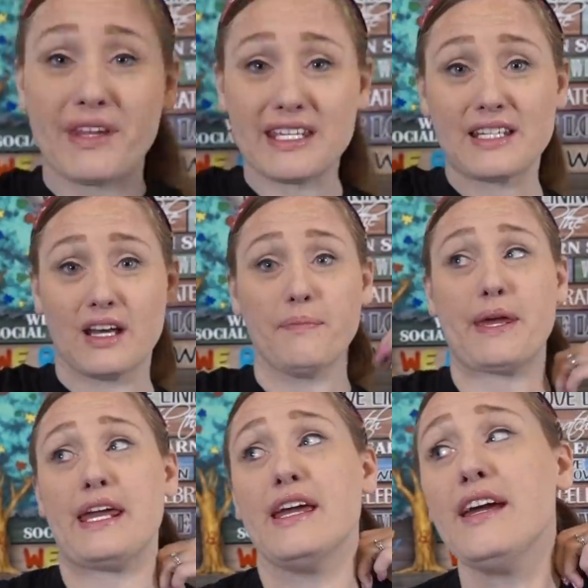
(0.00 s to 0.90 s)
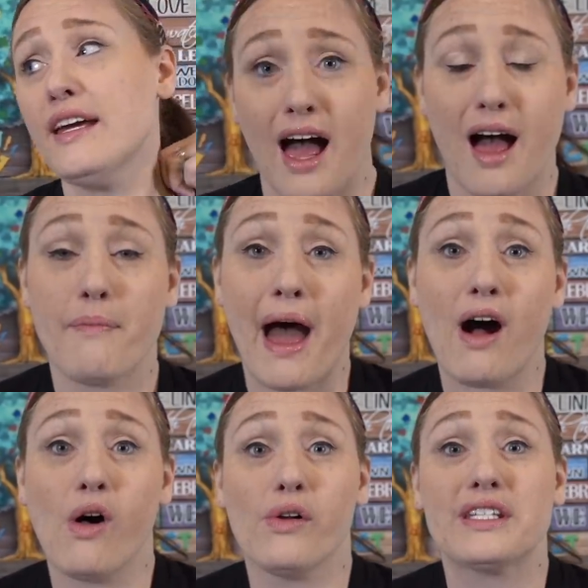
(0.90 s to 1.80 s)
is gonna be
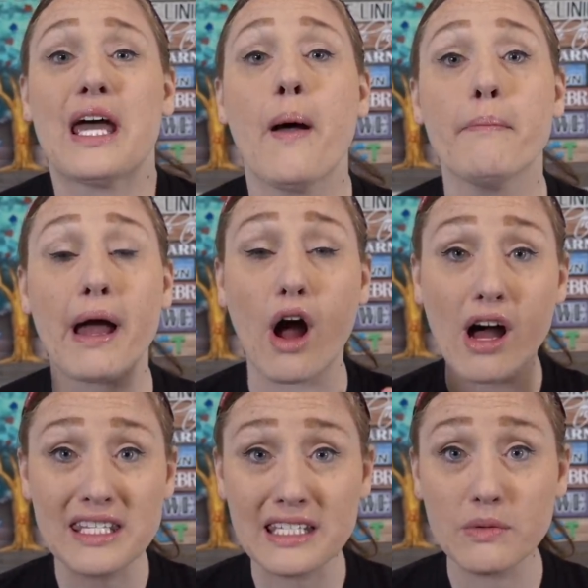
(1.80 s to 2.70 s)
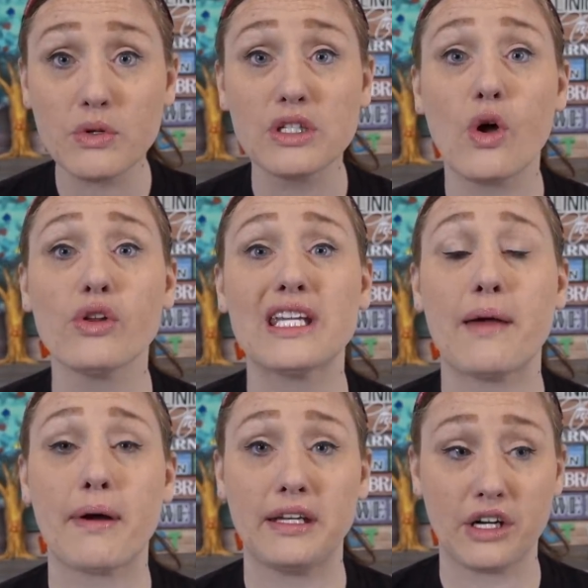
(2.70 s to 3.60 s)
about my autism results and
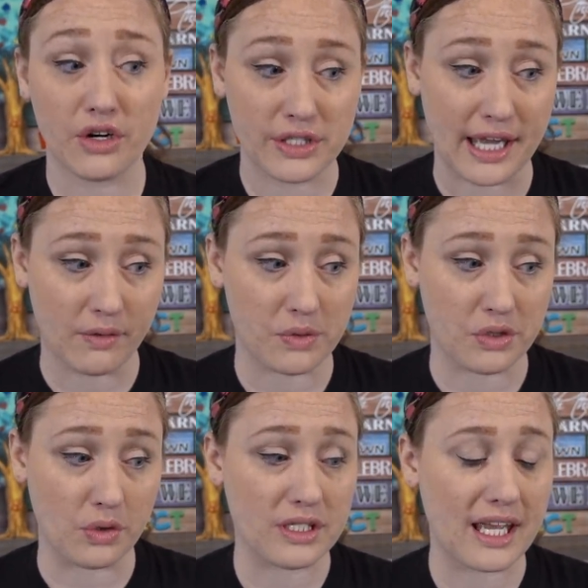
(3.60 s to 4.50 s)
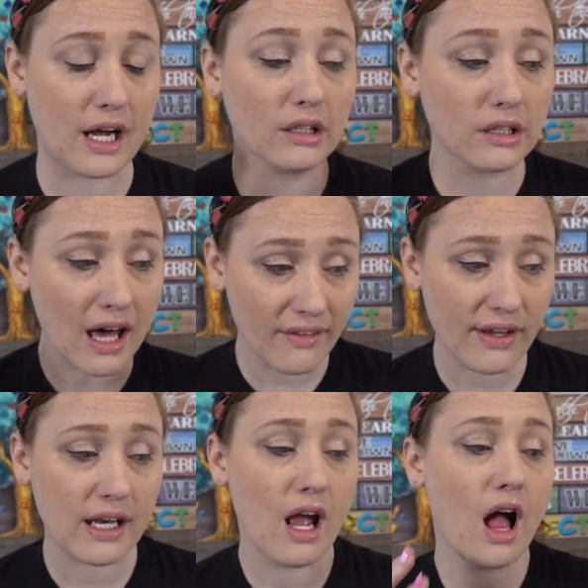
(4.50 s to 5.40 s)
my neuropsych results. Like a lot of
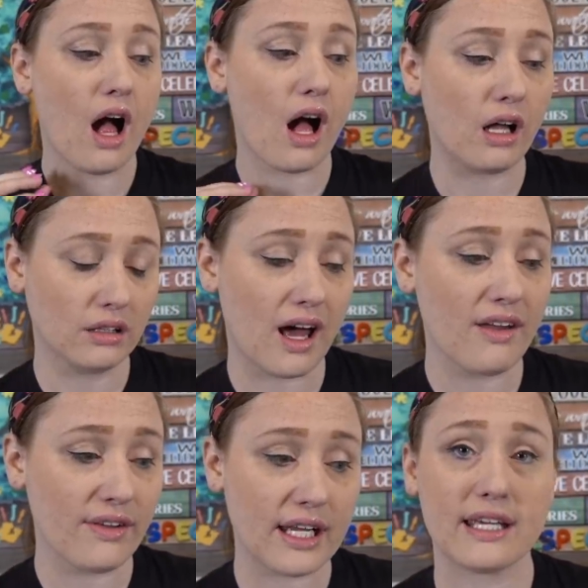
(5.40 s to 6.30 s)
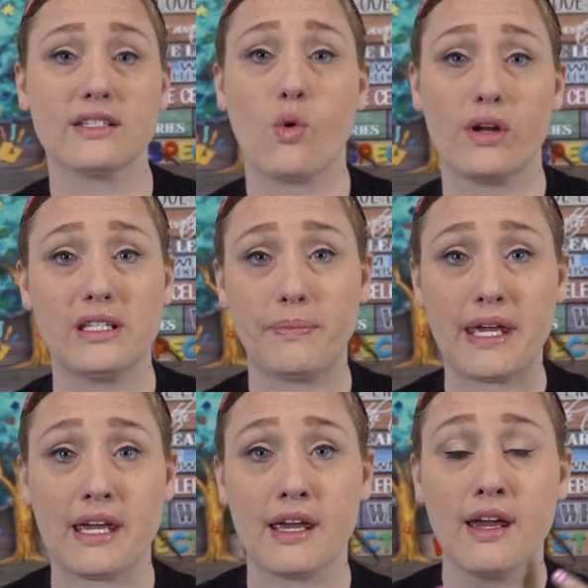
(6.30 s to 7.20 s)
it, a lot of it is going to
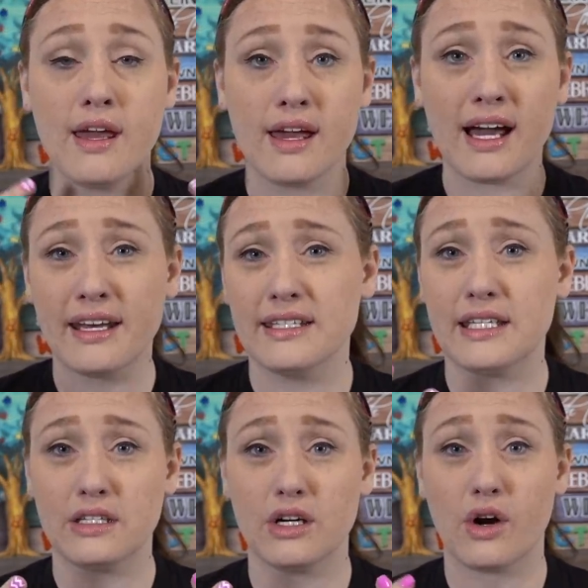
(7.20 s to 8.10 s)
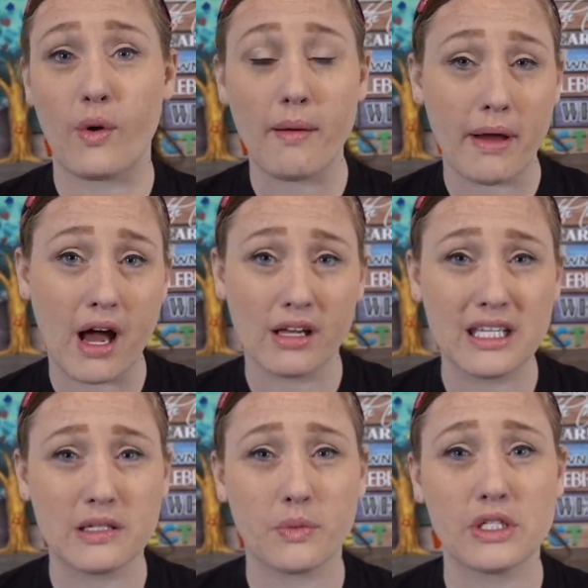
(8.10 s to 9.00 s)
be kind of centered around my
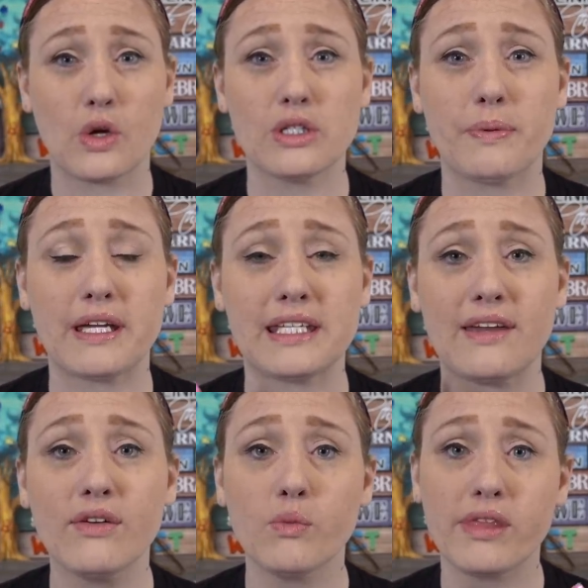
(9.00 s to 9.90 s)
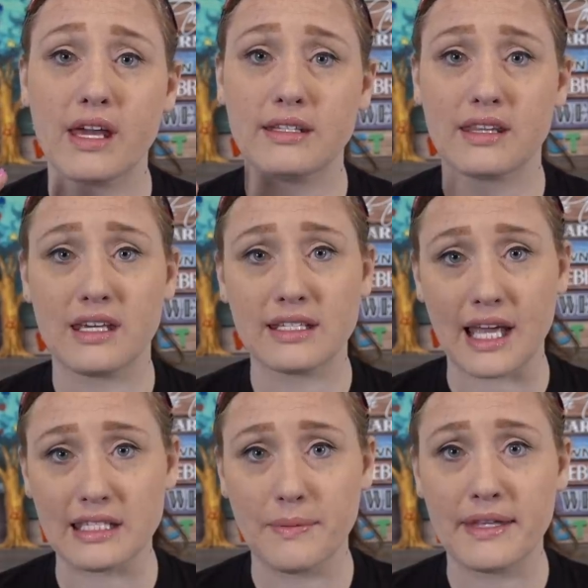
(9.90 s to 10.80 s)
autism results because even when they did the
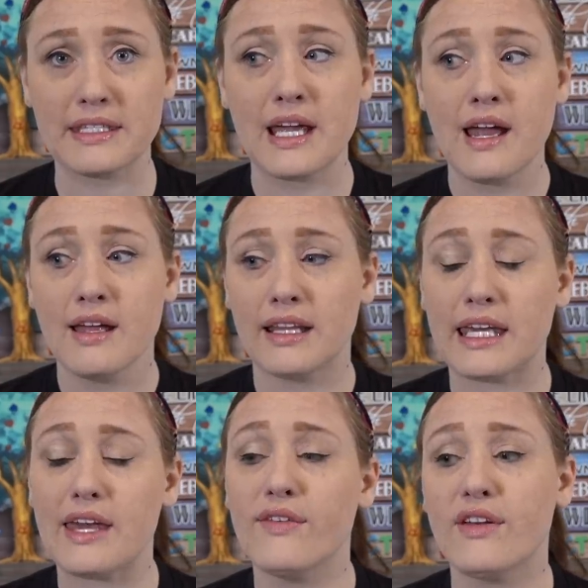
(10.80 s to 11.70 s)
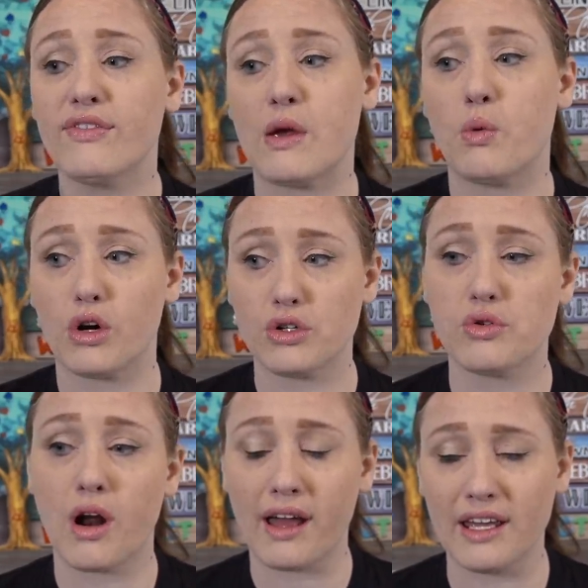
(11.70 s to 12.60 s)
assessments, like even if they weren't
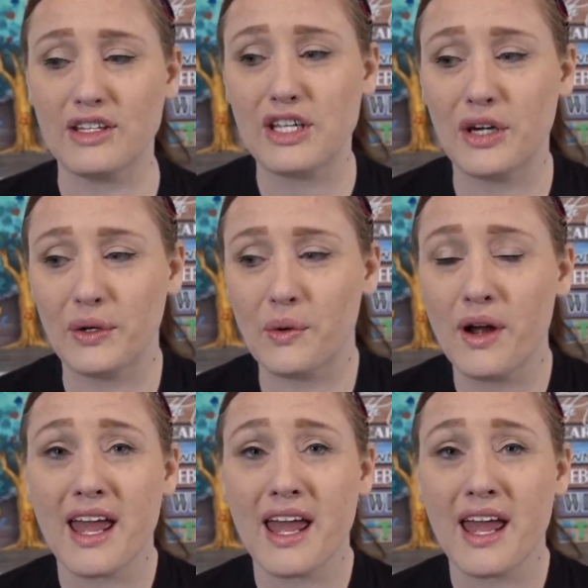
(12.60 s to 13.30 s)
trying to